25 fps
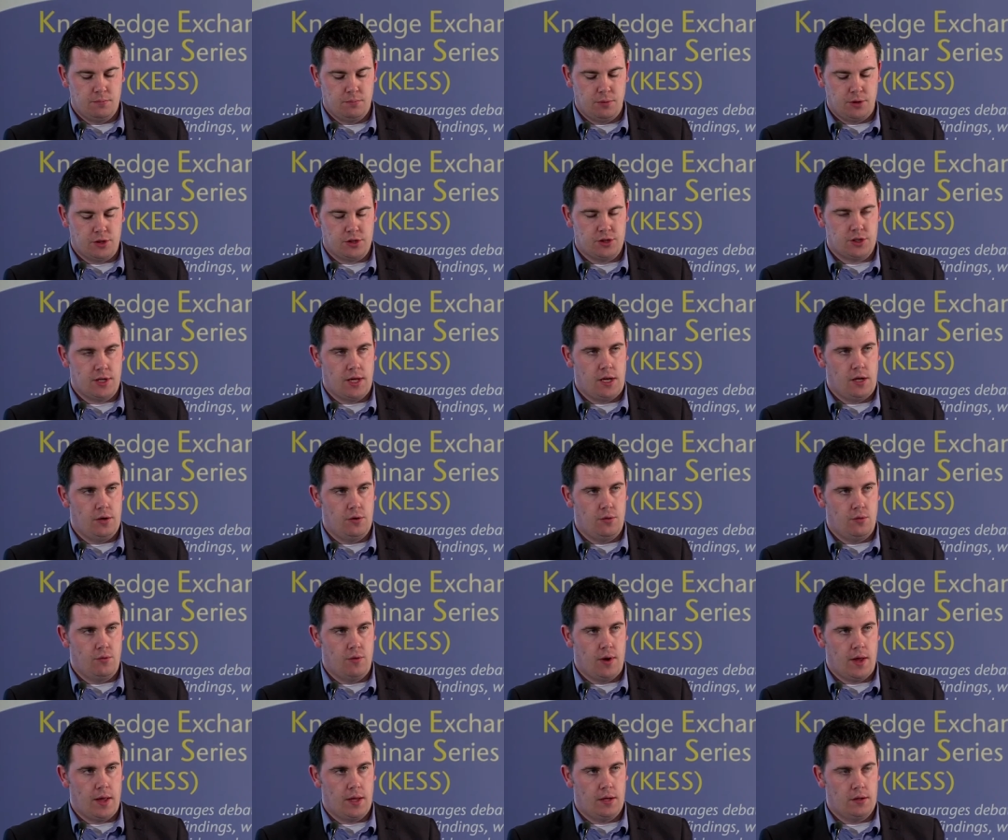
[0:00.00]
but still no
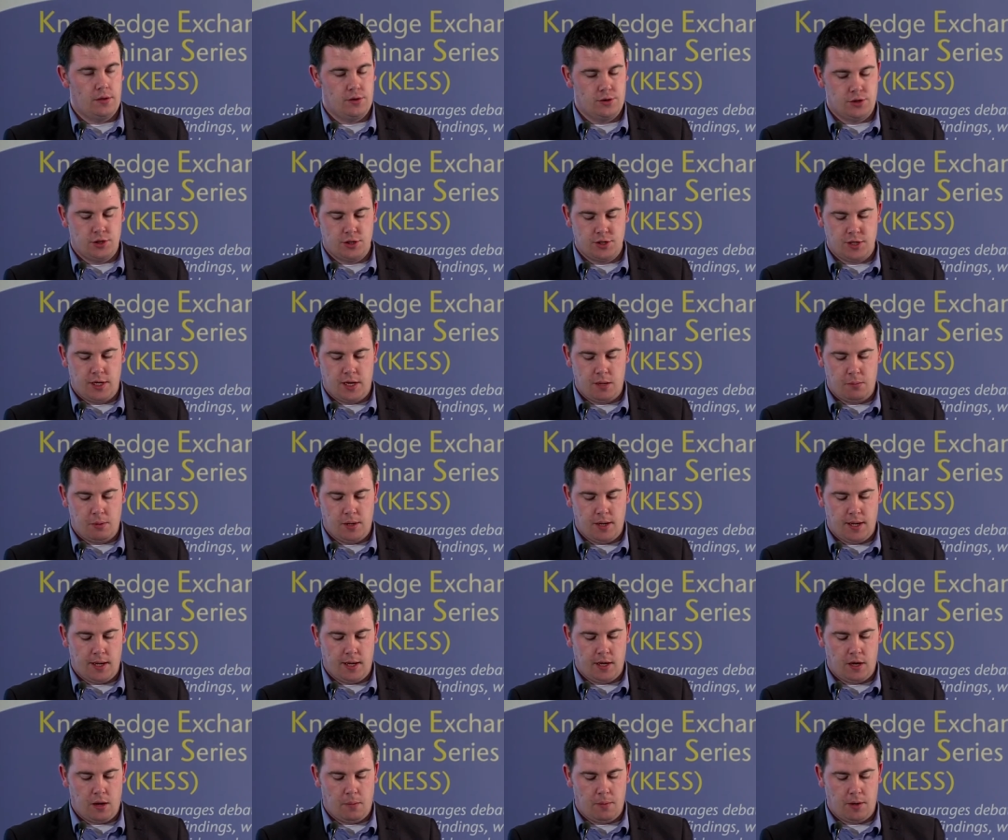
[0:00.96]
real sustainable
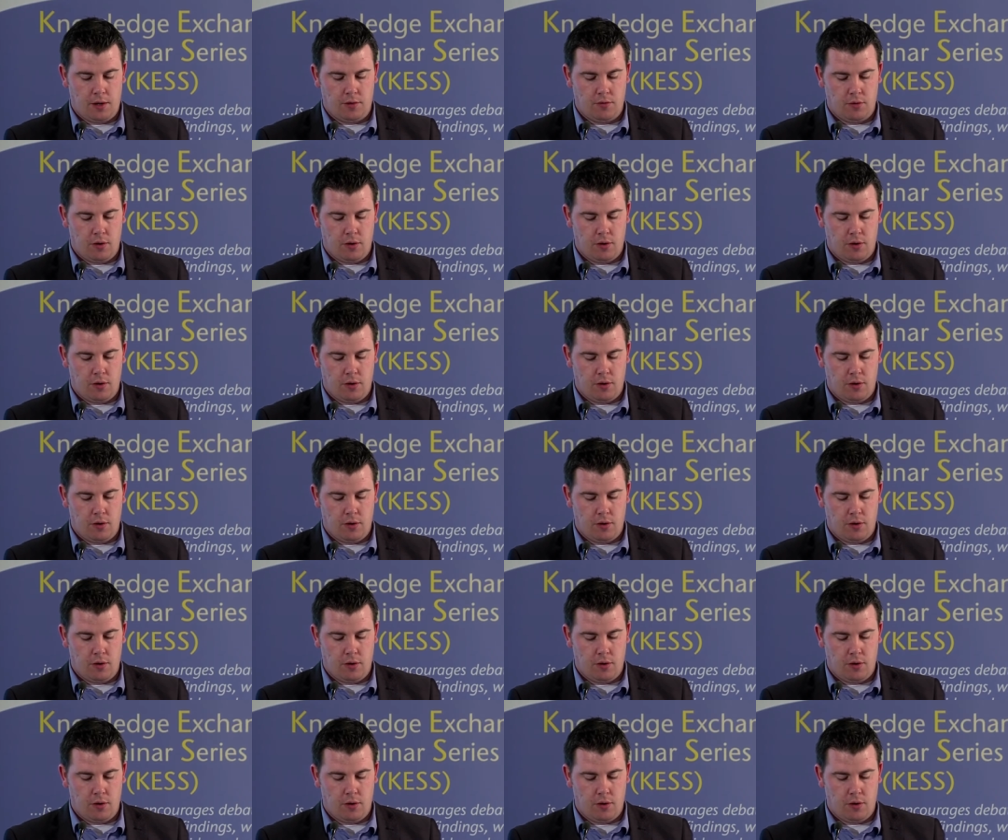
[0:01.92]
economic